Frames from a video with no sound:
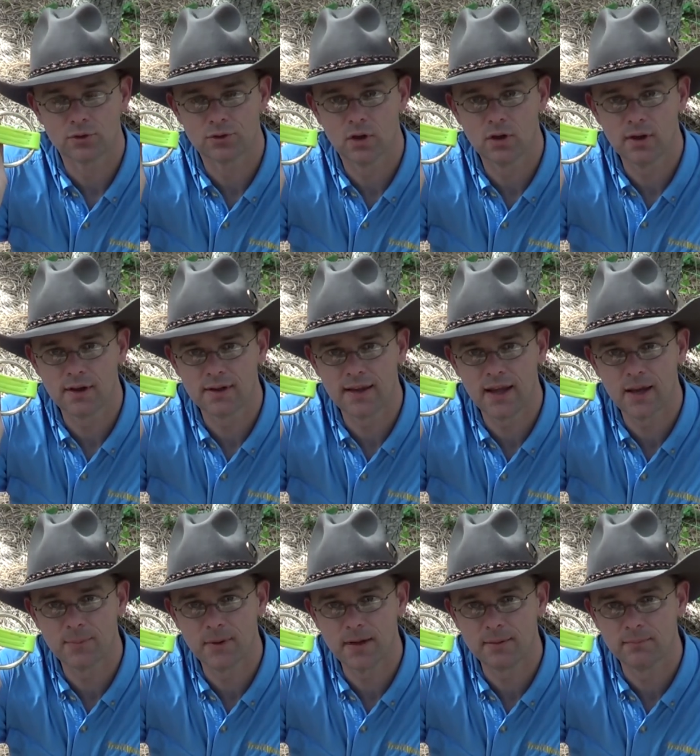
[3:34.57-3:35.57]
trailhead
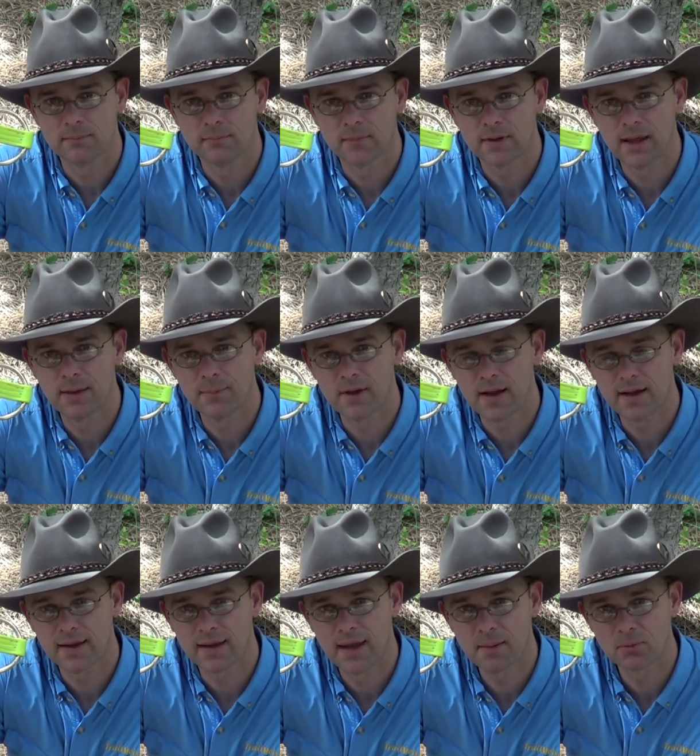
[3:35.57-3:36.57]
camping, camping
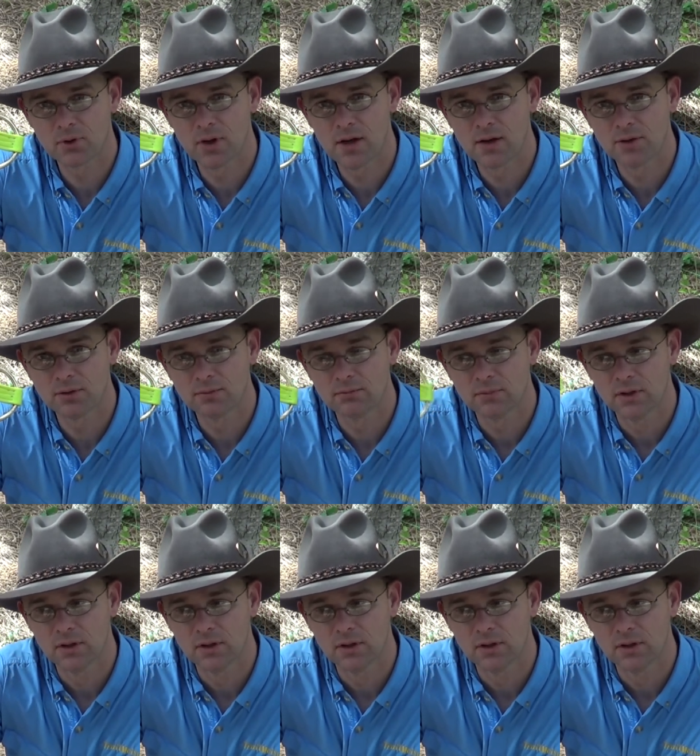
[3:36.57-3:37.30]
at a campground,